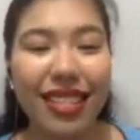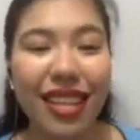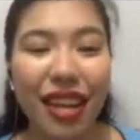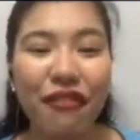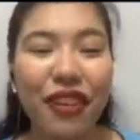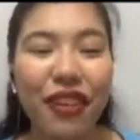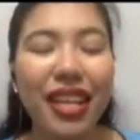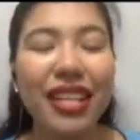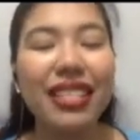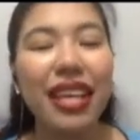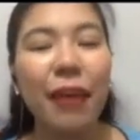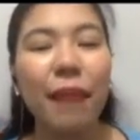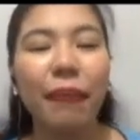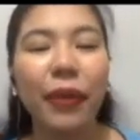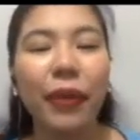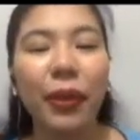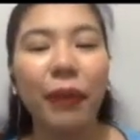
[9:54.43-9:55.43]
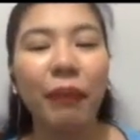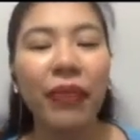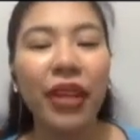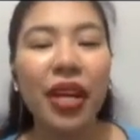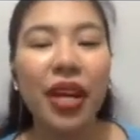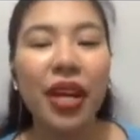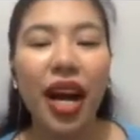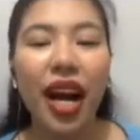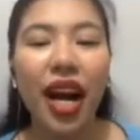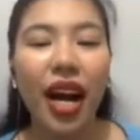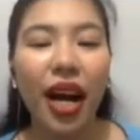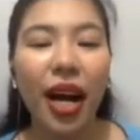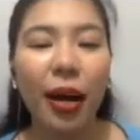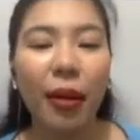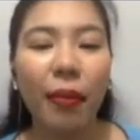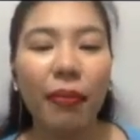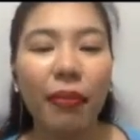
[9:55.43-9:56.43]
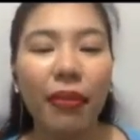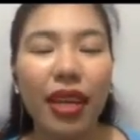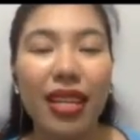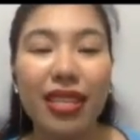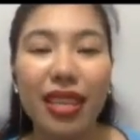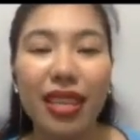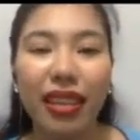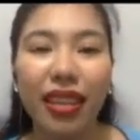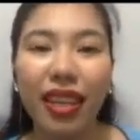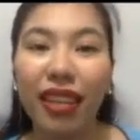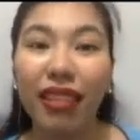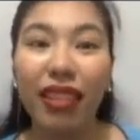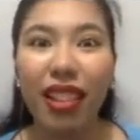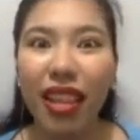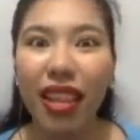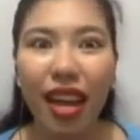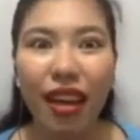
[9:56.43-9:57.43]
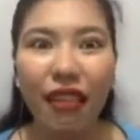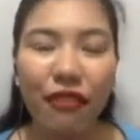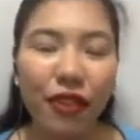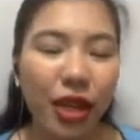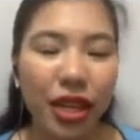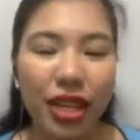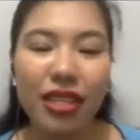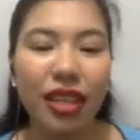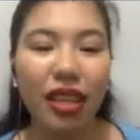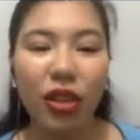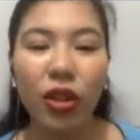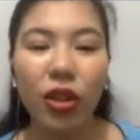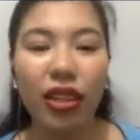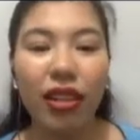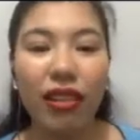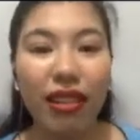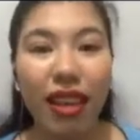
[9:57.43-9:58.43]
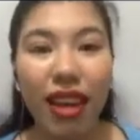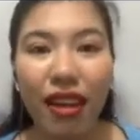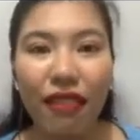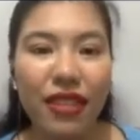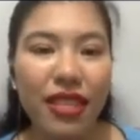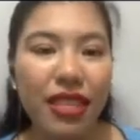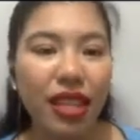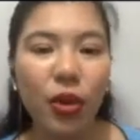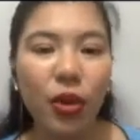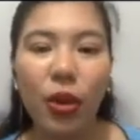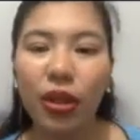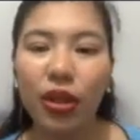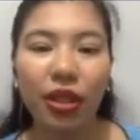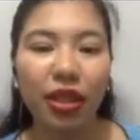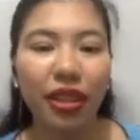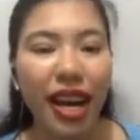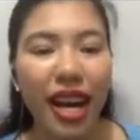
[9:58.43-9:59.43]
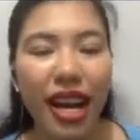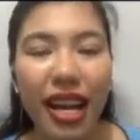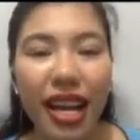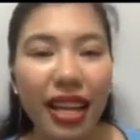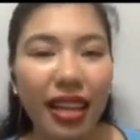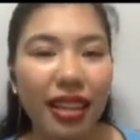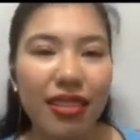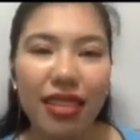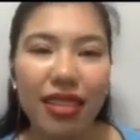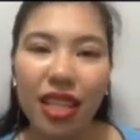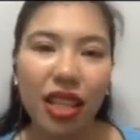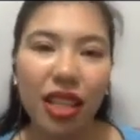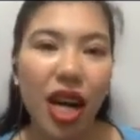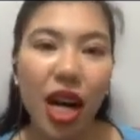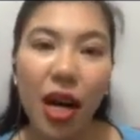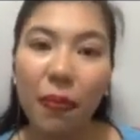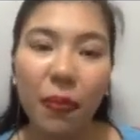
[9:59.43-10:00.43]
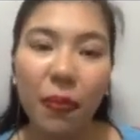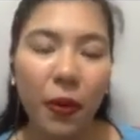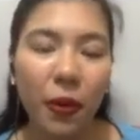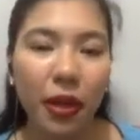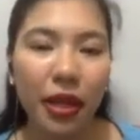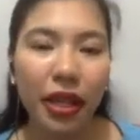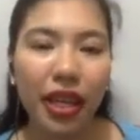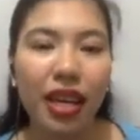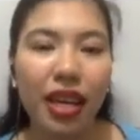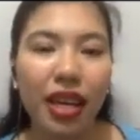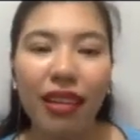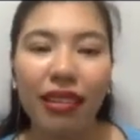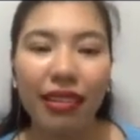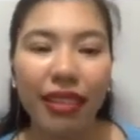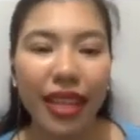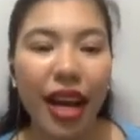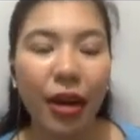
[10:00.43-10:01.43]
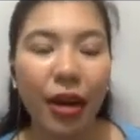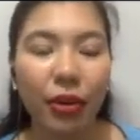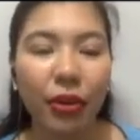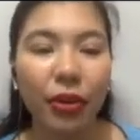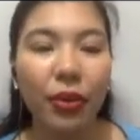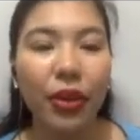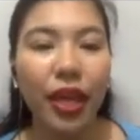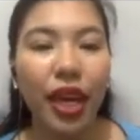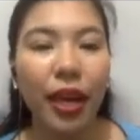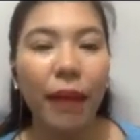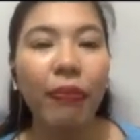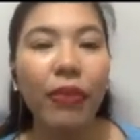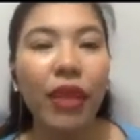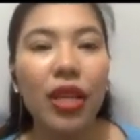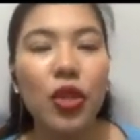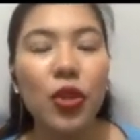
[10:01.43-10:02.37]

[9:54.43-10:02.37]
Take, for example, is it in the left, or is it on the left? Is it on the right? Is it up or down? Okay.